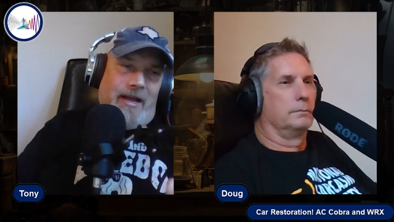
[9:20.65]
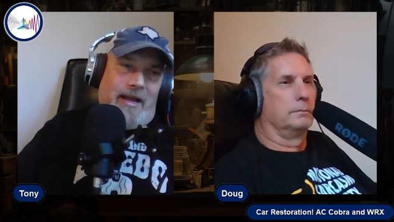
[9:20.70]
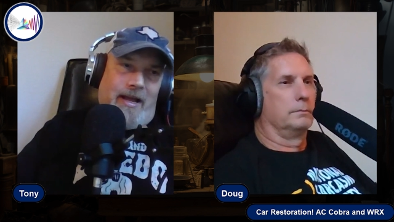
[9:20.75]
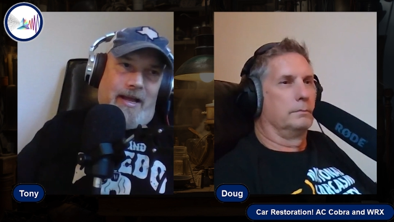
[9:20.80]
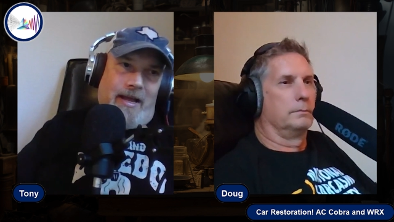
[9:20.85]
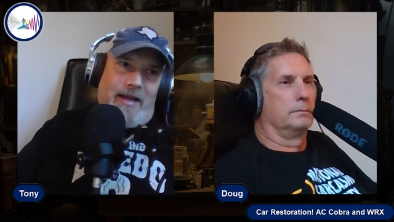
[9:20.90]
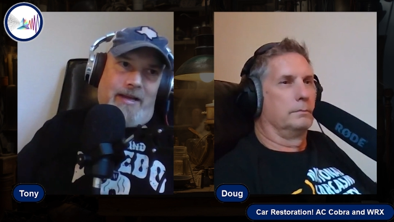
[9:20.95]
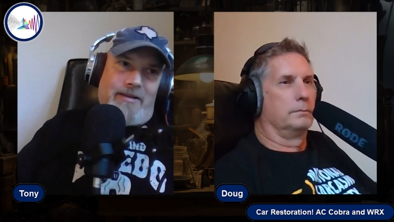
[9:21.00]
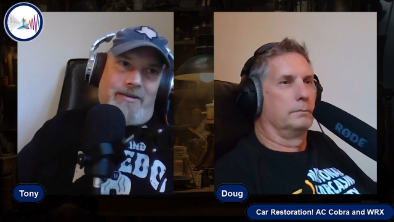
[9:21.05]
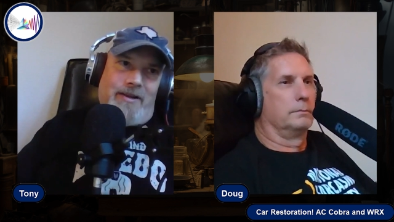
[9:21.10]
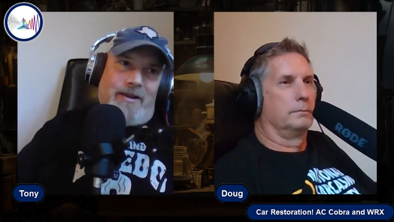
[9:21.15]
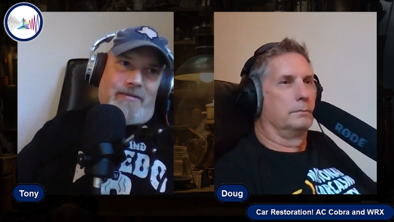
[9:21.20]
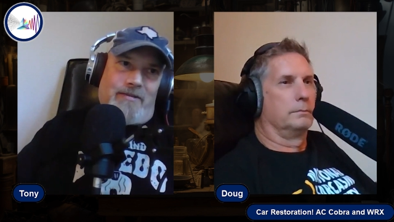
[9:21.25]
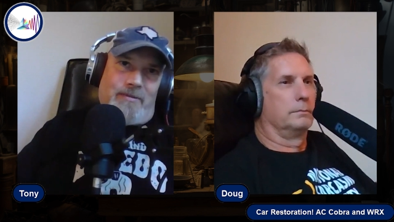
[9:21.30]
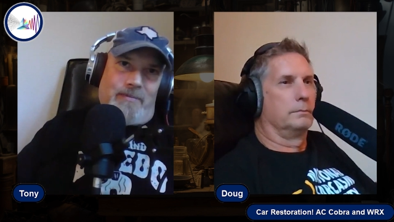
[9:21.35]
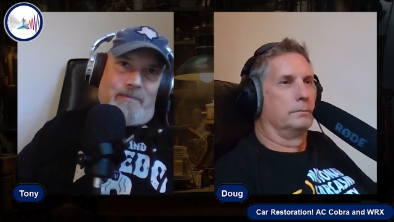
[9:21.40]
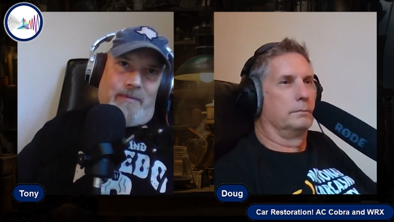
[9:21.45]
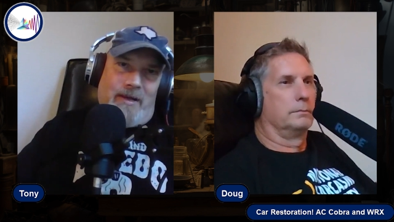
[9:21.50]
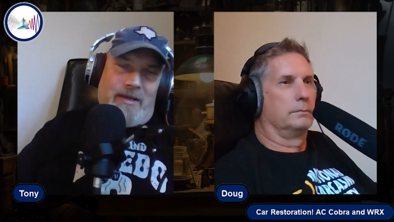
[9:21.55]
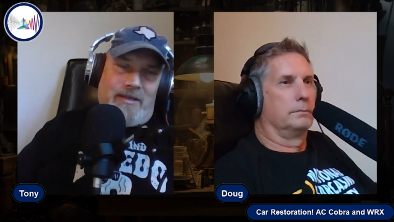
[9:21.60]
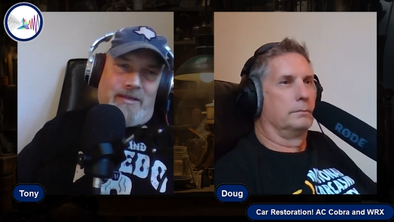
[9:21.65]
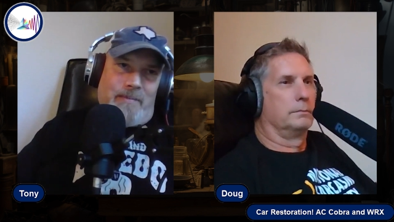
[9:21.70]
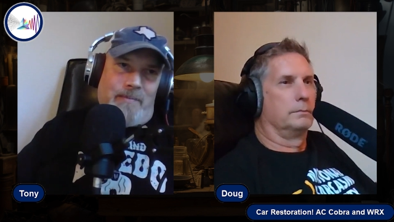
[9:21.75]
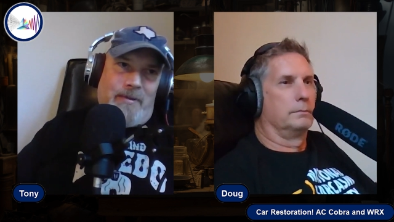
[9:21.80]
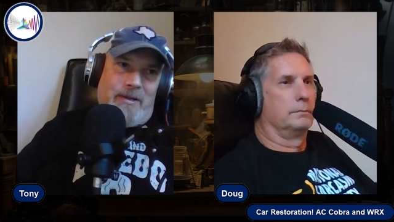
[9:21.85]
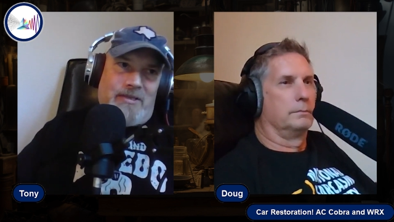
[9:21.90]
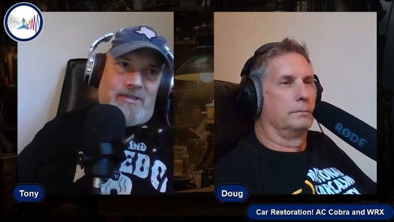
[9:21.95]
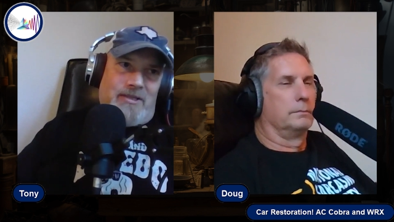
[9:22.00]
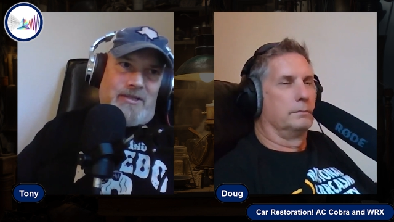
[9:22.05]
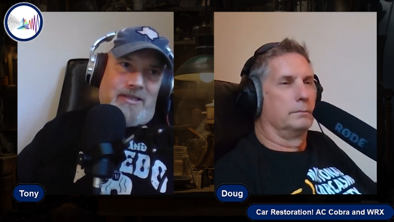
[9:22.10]
Speaker 1: and you have to and the
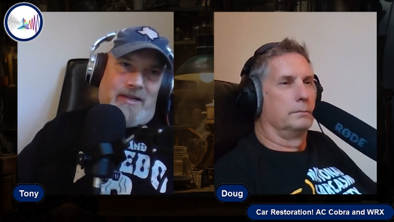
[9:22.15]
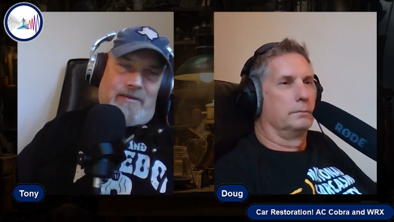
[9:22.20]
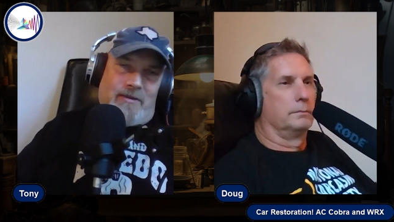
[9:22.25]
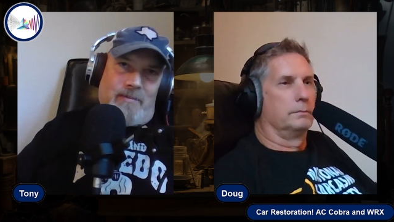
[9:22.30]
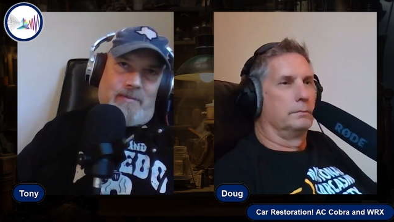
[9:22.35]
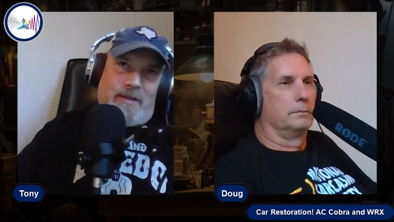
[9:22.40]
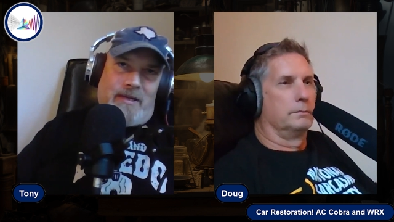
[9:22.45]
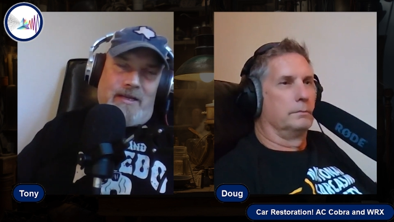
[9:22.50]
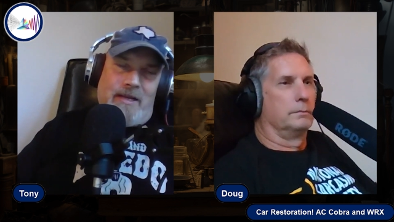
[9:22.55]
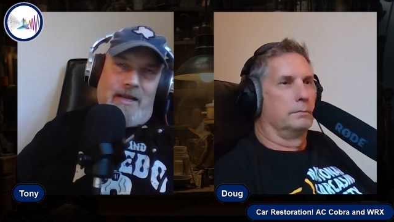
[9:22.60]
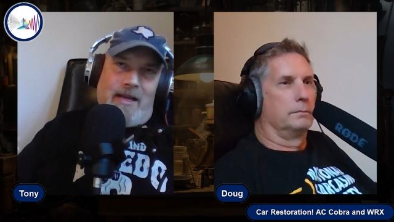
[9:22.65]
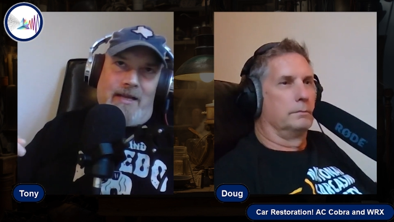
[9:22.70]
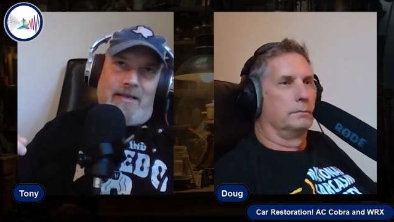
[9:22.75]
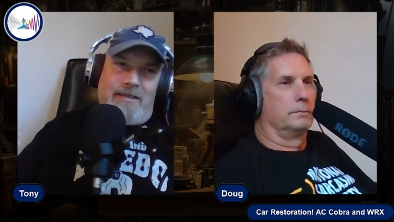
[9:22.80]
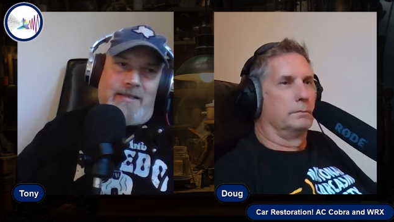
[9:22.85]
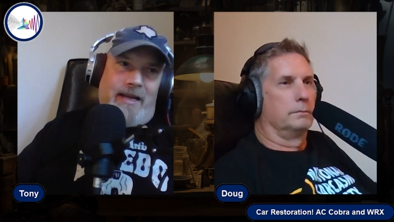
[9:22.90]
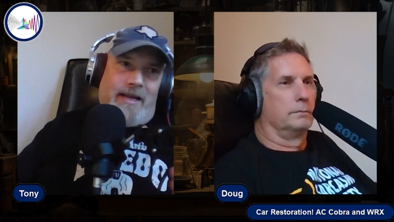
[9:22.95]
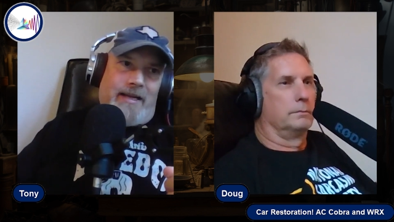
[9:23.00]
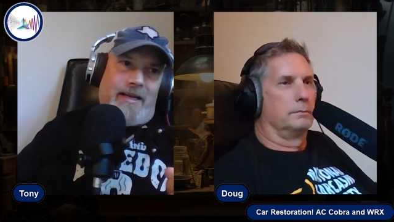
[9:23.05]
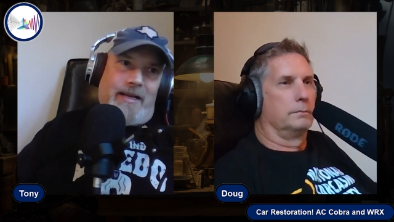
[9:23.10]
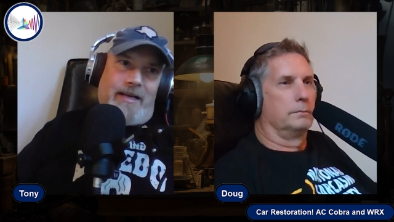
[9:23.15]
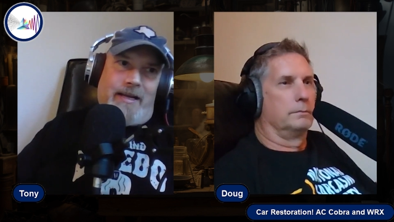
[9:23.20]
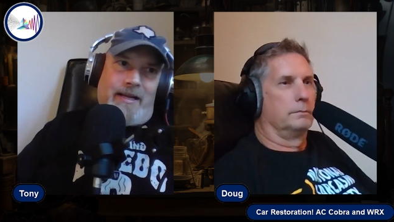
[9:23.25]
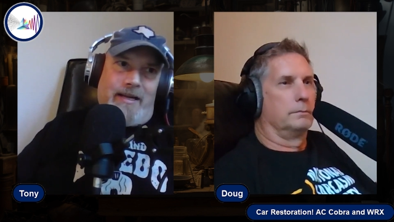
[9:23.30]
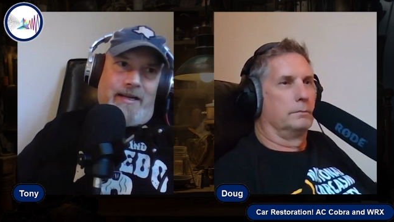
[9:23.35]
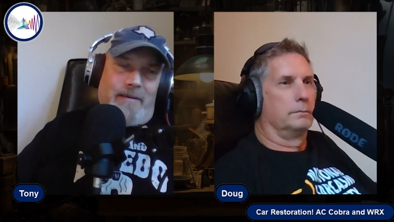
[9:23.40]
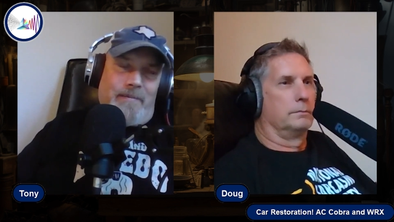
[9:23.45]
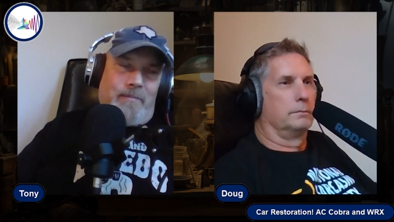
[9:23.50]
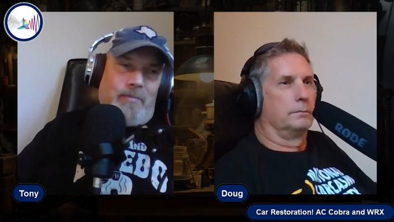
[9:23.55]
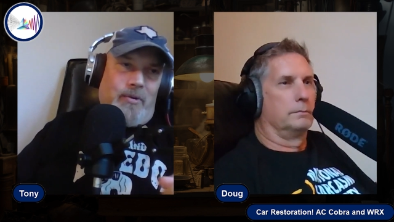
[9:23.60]
pistons have to be taken
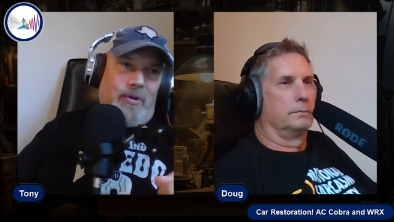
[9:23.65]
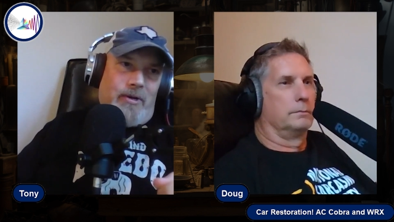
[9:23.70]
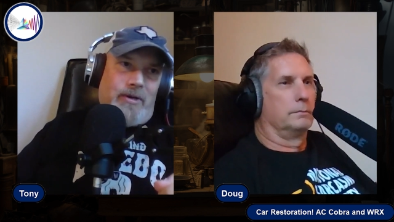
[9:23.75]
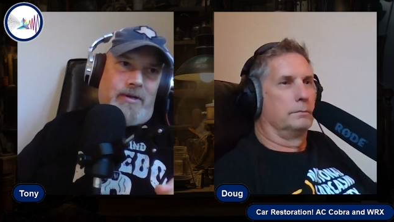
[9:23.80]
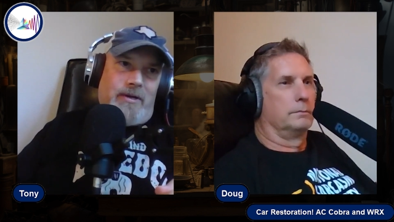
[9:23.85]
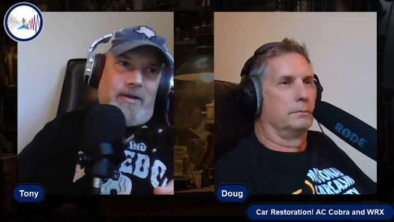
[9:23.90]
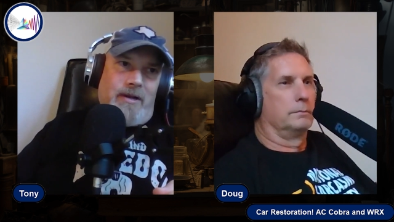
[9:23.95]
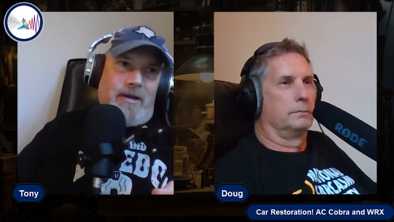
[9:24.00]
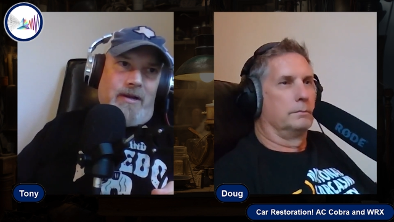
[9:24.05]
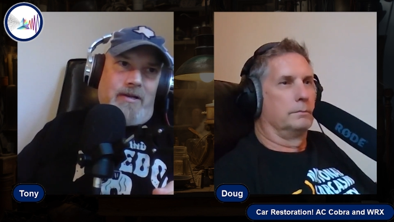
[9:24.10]
in and put